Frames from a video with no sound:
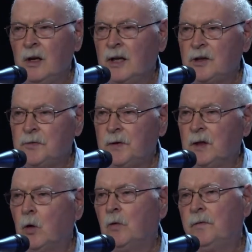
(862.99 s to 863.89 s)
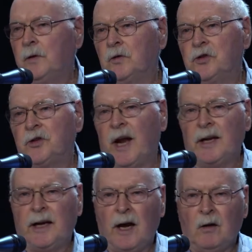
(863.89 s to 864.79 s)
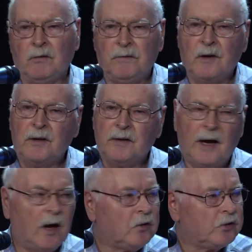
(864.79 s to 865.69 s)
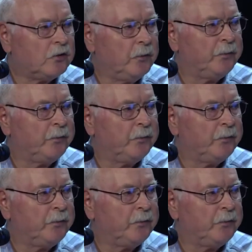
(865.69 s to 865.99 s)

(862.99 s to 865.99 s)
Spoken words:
That's Phil Oatfield standing out in front of the house,